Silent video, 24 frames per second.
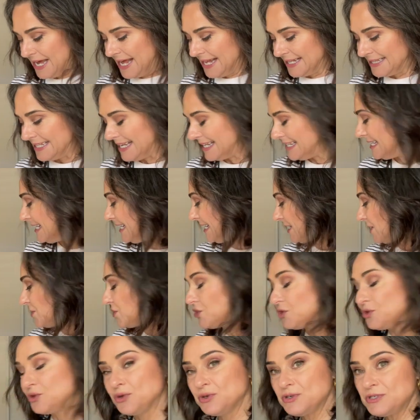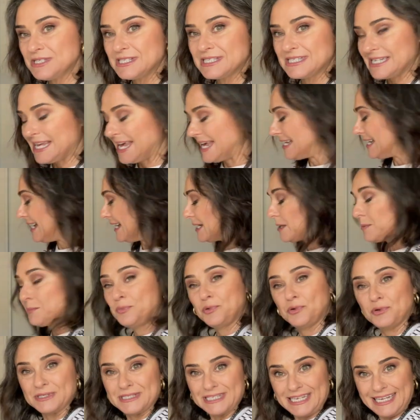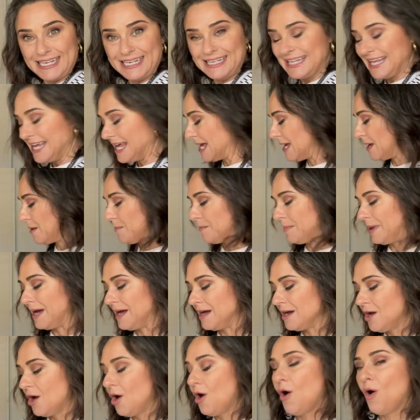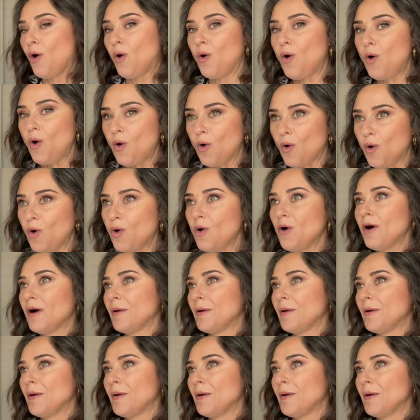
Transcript: that he can use and I can put in the hamper, or